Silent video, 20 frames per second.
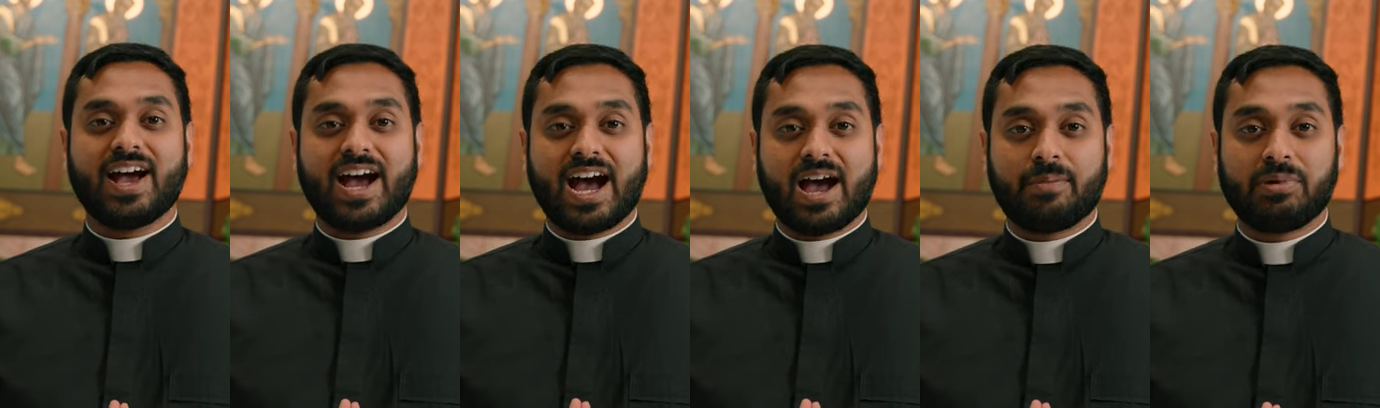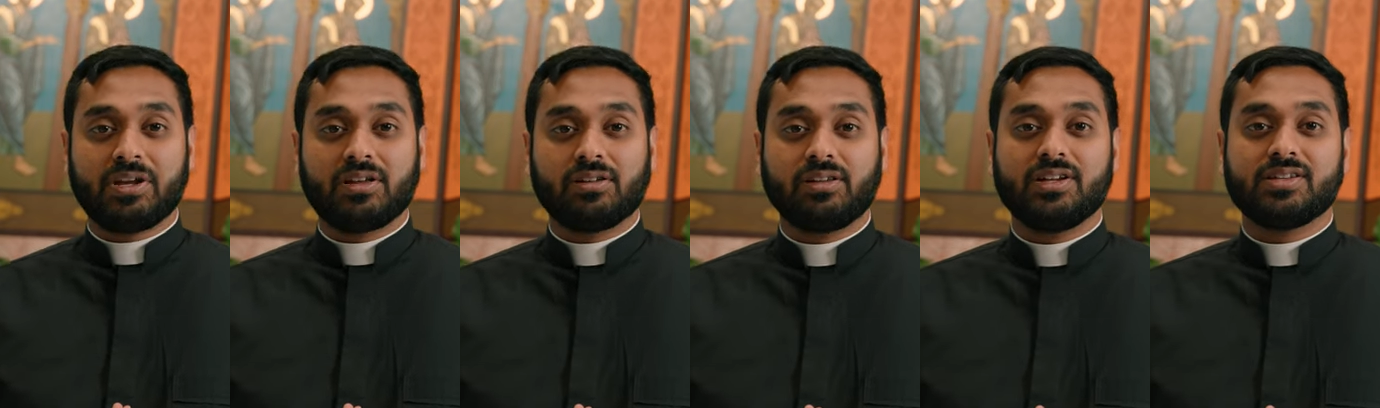
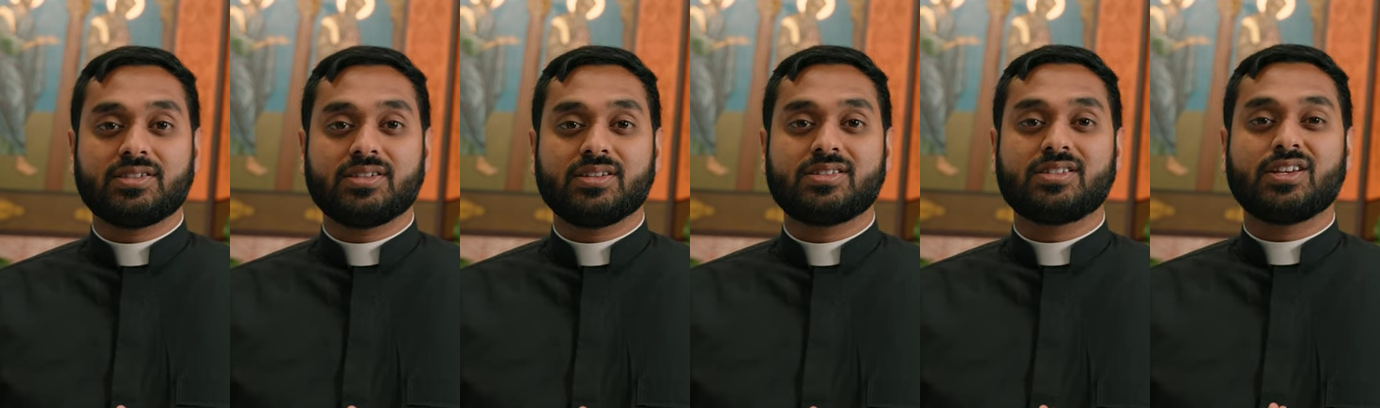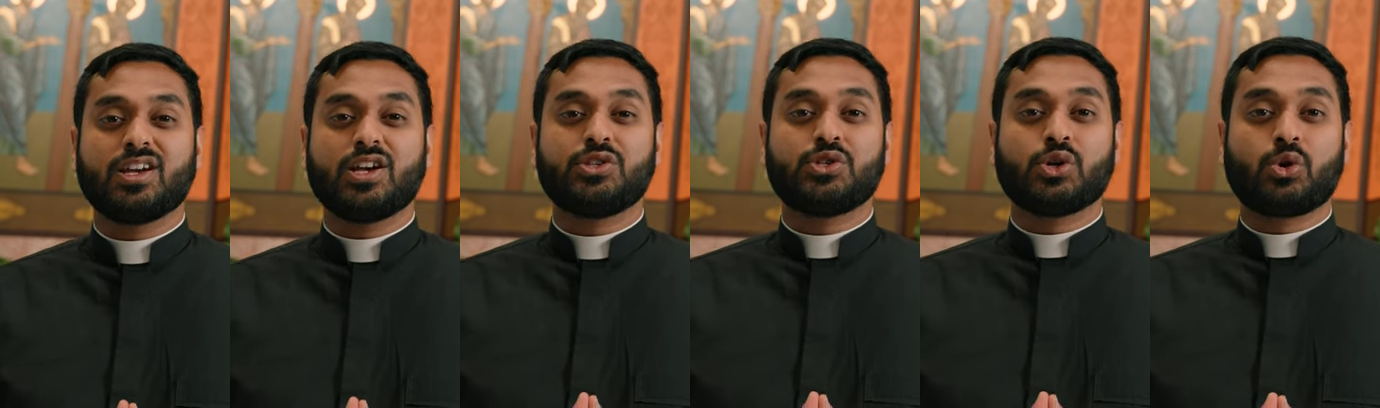epiclesis
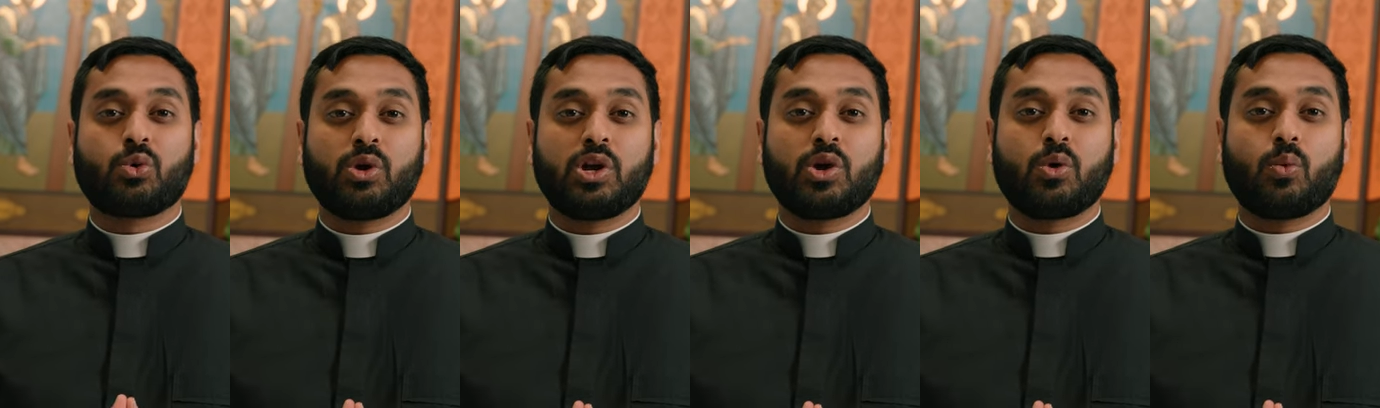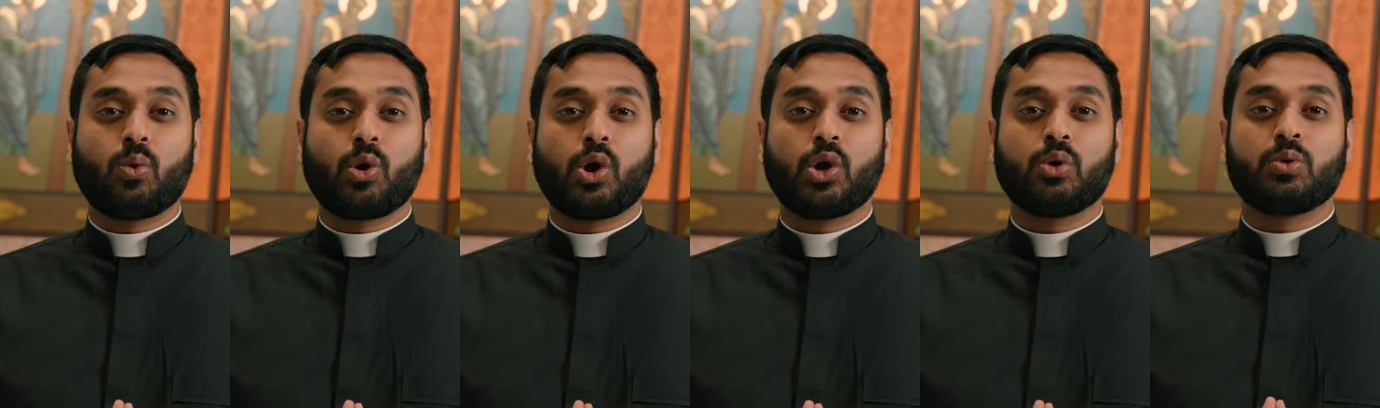is a Greek
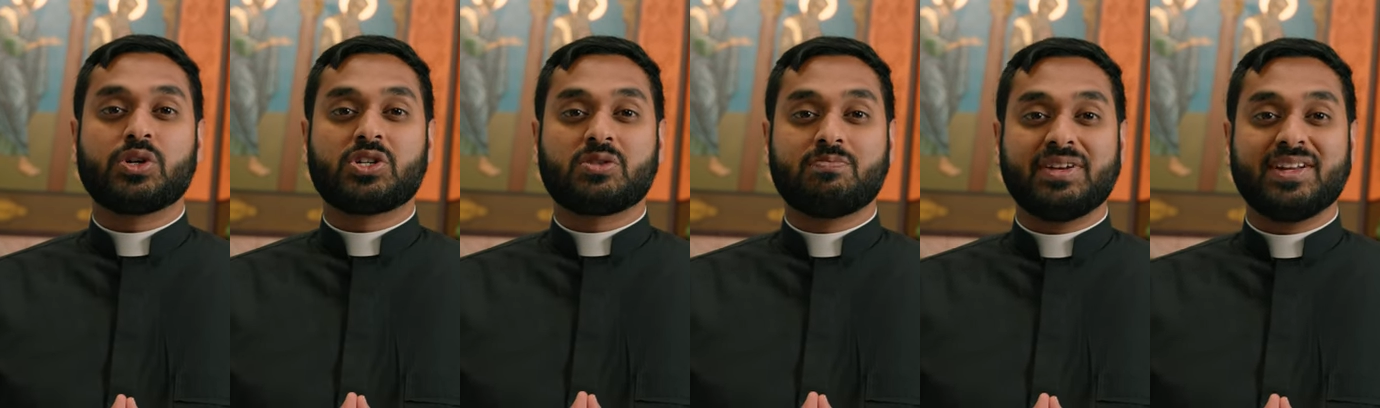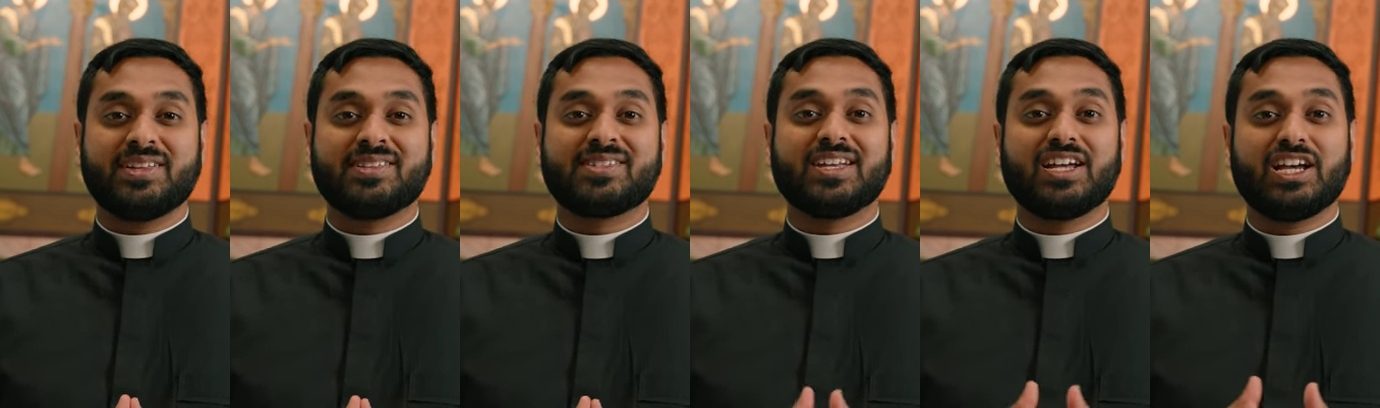word which
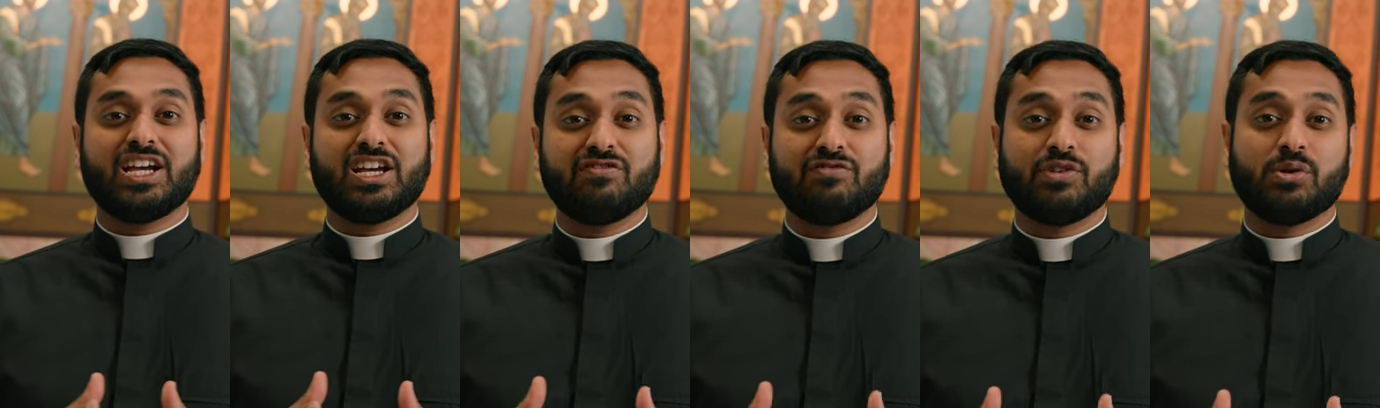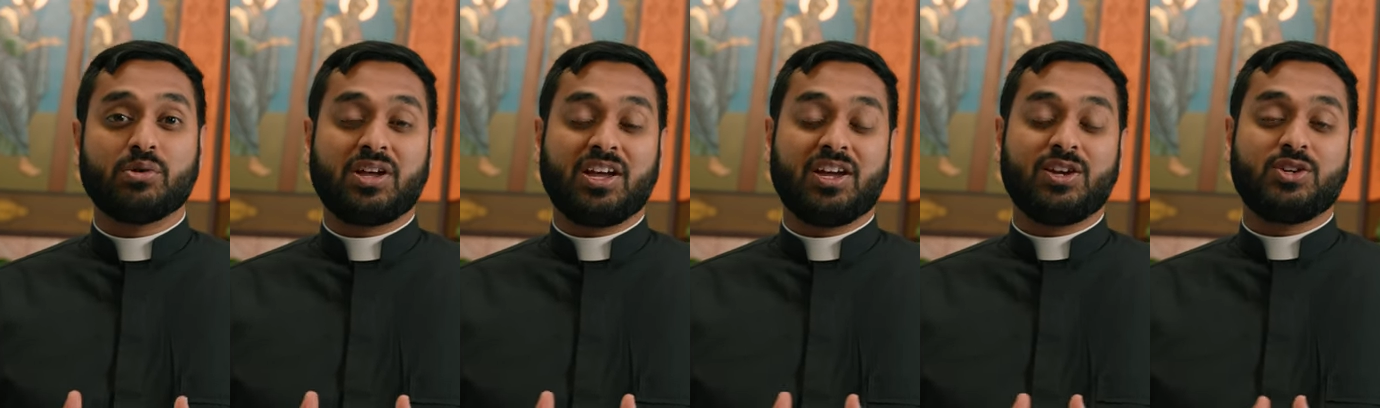means
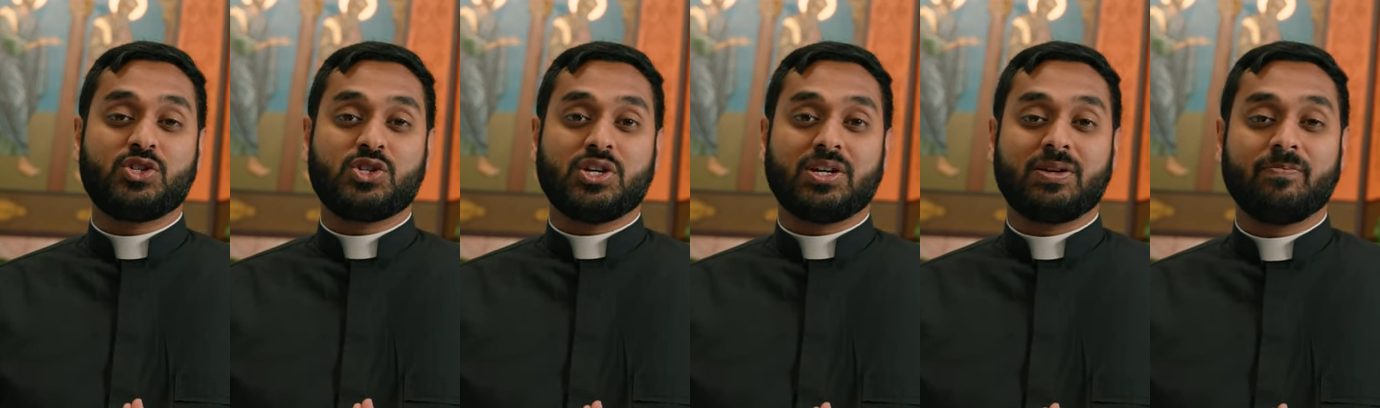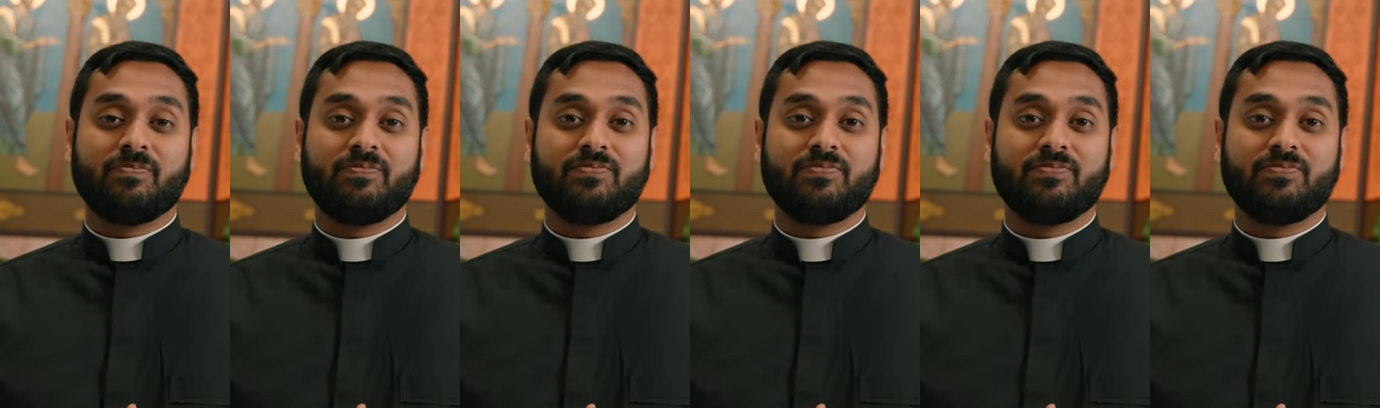invocation.